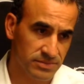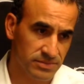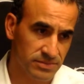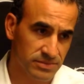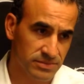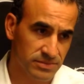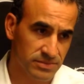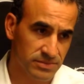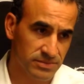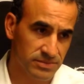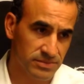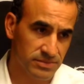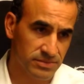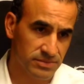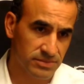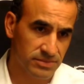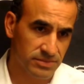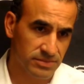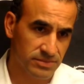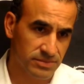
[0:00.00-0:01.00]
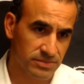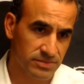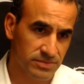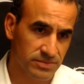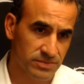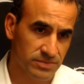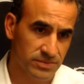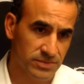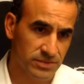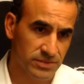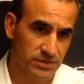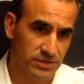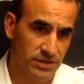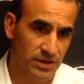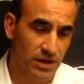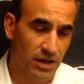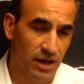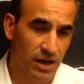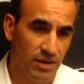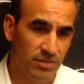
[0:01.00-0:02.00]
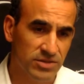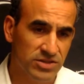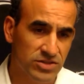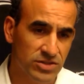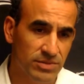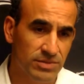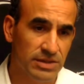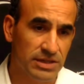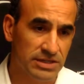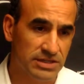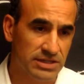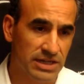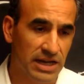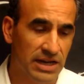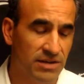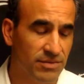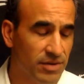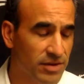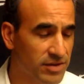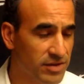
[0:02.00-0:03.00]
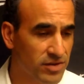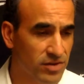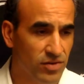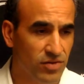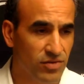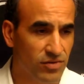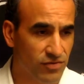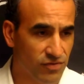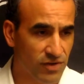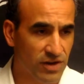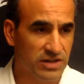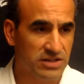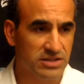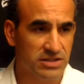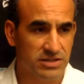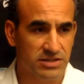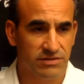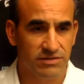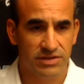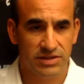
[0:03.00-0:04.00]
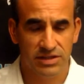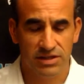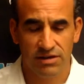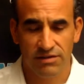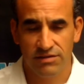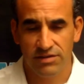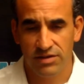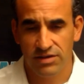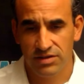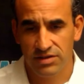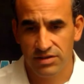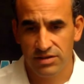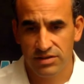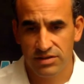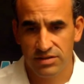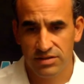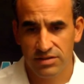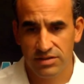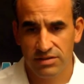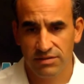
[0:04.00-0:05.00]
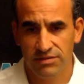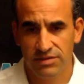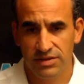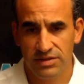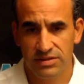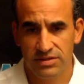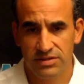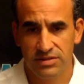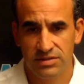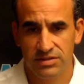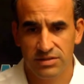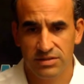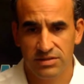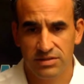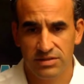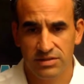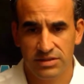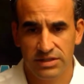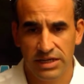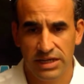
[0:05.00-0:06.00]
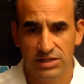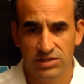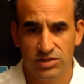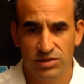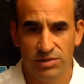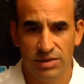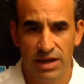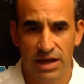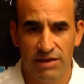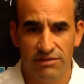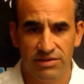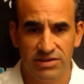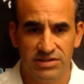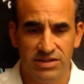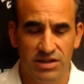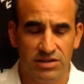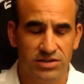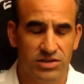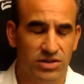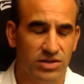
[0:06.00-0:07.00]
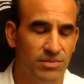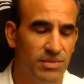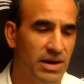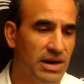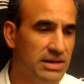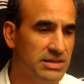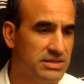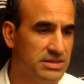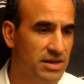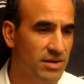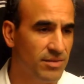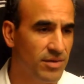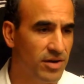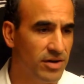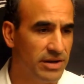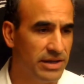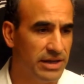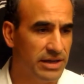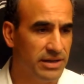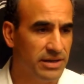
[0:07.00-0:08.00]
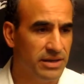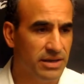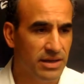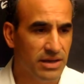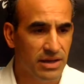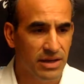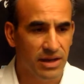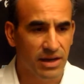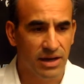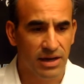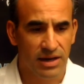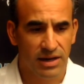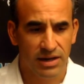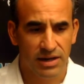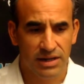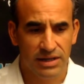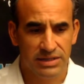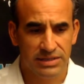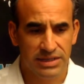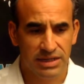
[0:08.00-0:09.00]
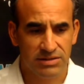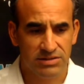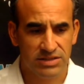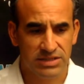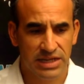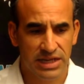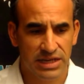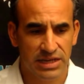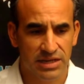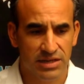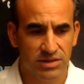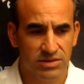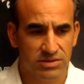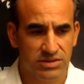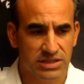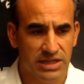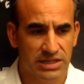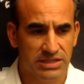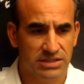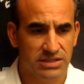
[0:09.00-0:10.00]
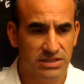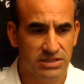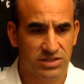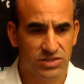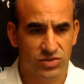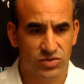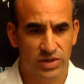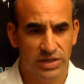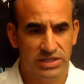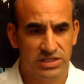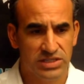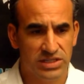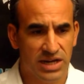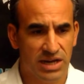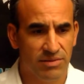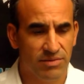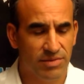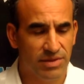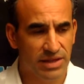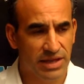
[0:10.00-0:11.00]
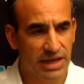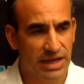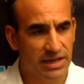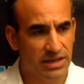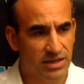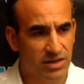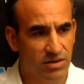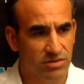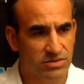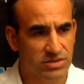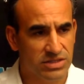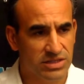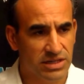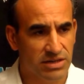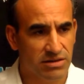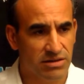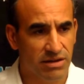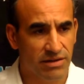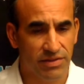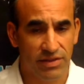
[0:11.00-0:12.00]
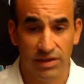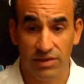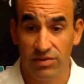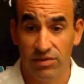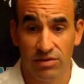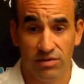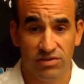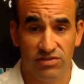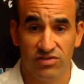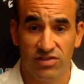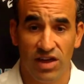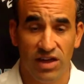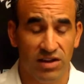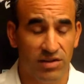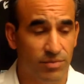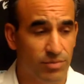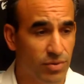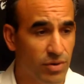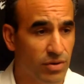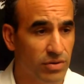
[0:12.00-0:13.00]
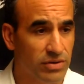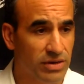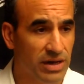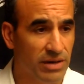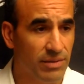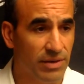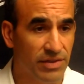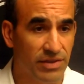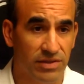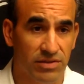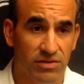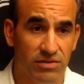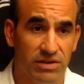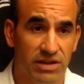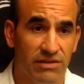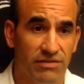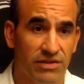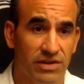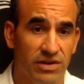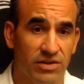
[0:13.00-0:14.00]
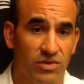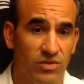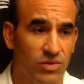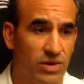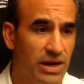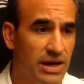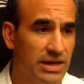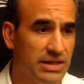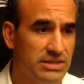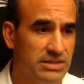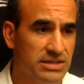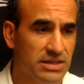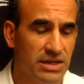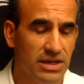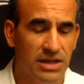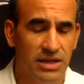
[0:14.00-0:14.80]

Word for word: schedule that's in front of your team this year? I'm extremely excited about the new freshness of the schedule. Having South Dakota Mines come on in is outstanding. I know Stacy does a great job of being the head coach there. I think they're a solid program. I think they're definitely on the rise.